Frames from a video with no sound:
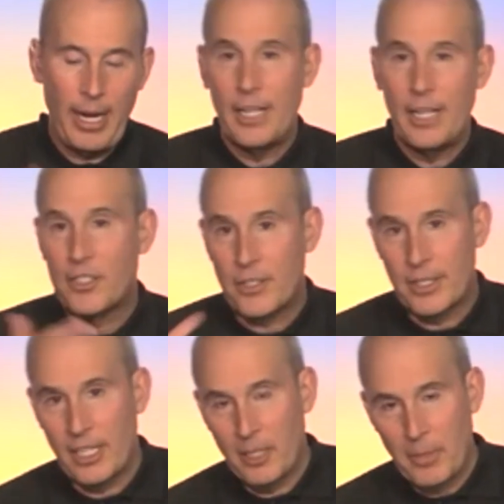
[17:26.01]

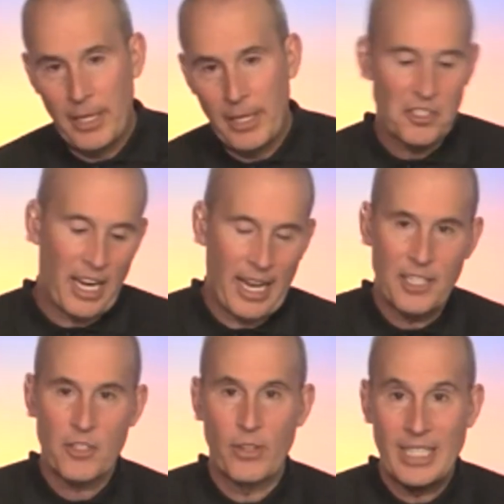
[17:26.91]
answering emails,
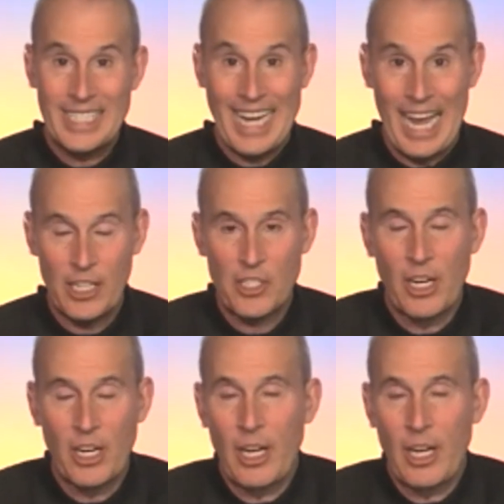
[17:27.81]
answering text.